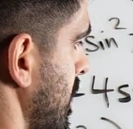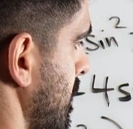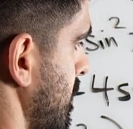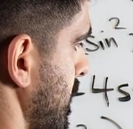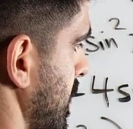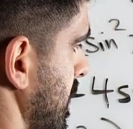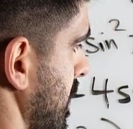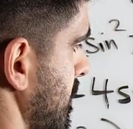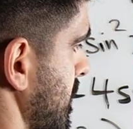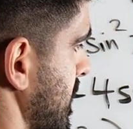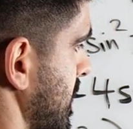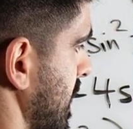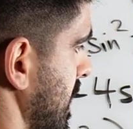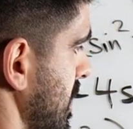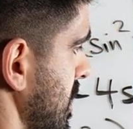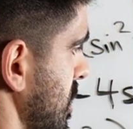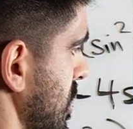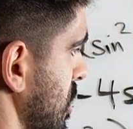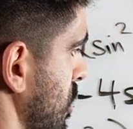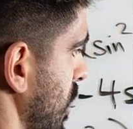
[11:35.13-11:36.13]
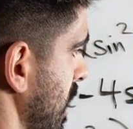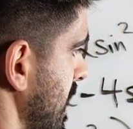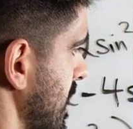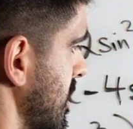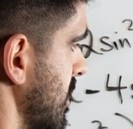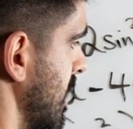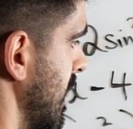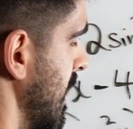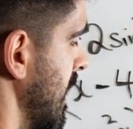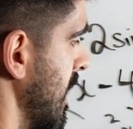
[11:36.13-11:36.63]
becomes sine
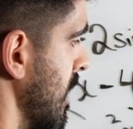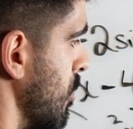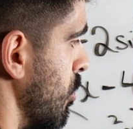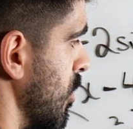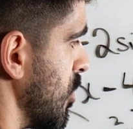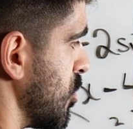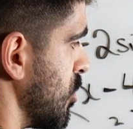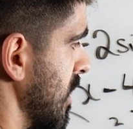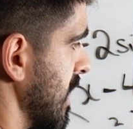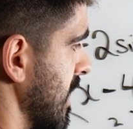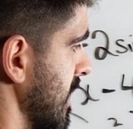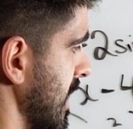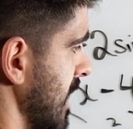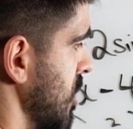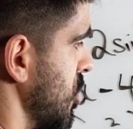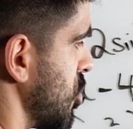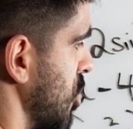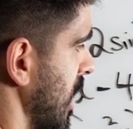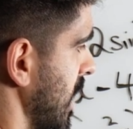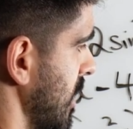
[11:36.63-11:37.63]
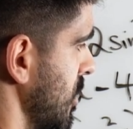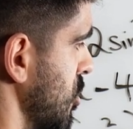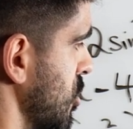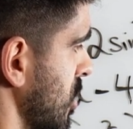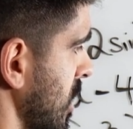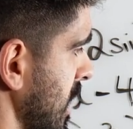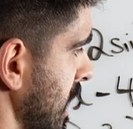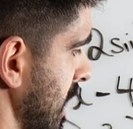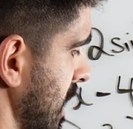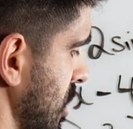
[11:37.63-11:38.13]
squared, which we can then
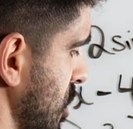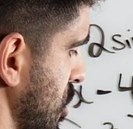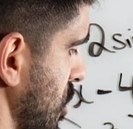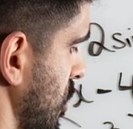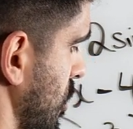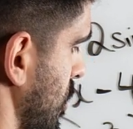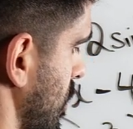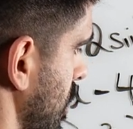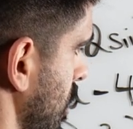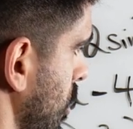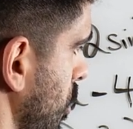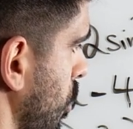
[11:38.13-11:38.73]
change into